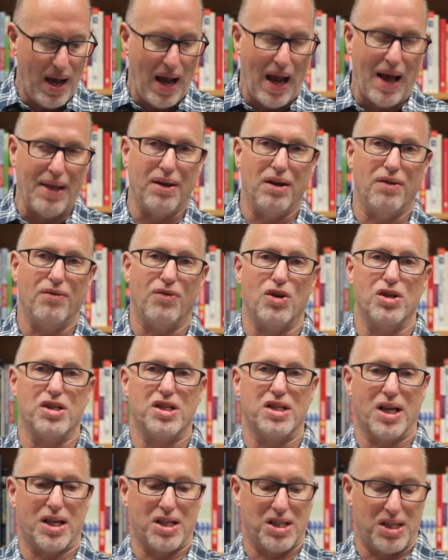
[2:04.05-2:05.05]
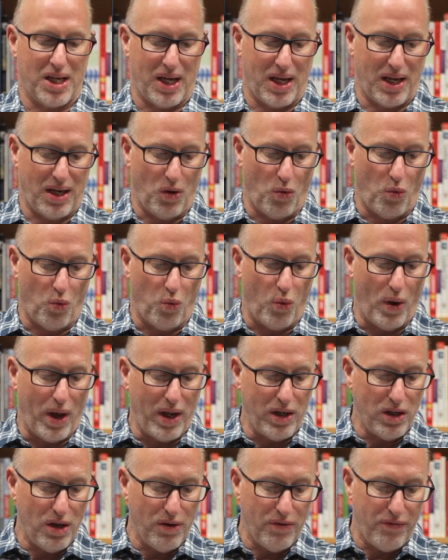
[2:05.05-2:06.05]
And then in verse 16,
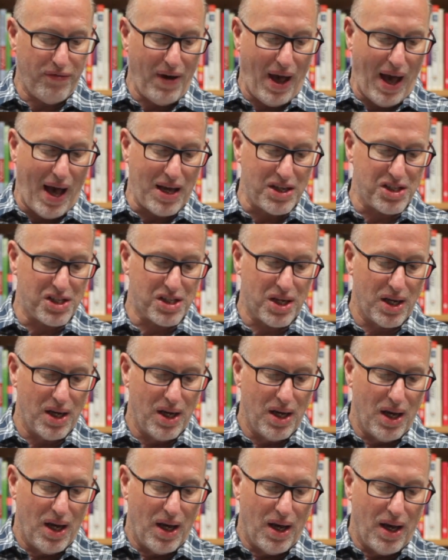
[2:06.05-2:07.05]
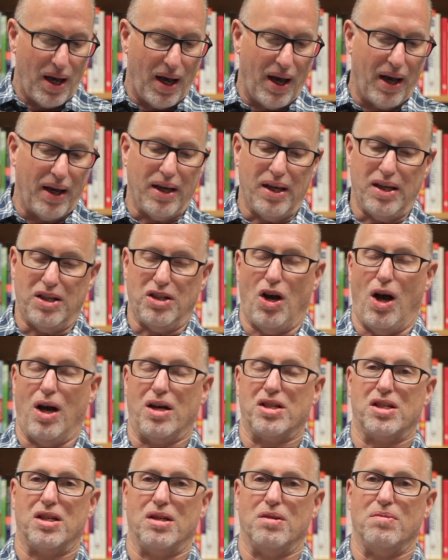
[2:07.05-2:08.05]
when you fast, uh, he
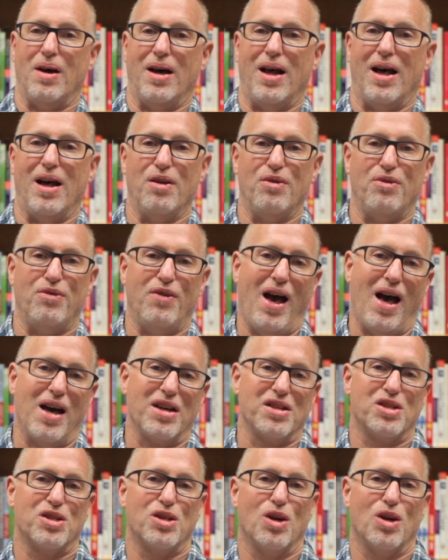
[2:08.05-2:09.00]
talks to them about how to fast.